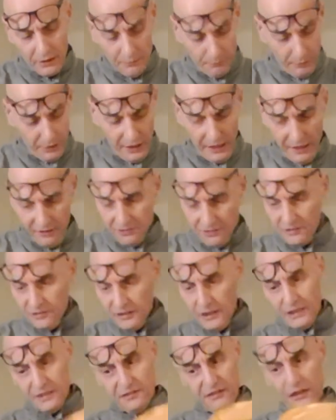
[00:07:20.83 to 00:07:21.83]
yeah, like
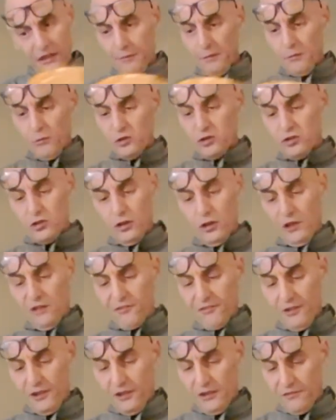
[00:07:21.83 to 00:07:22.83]
I said, I've been wood turning
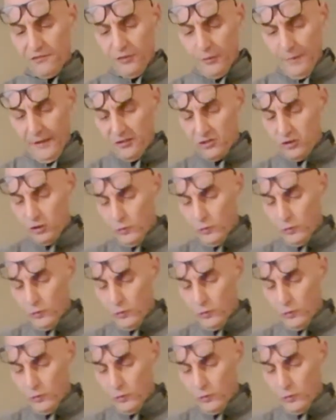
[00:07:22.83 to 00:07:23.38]
for about 2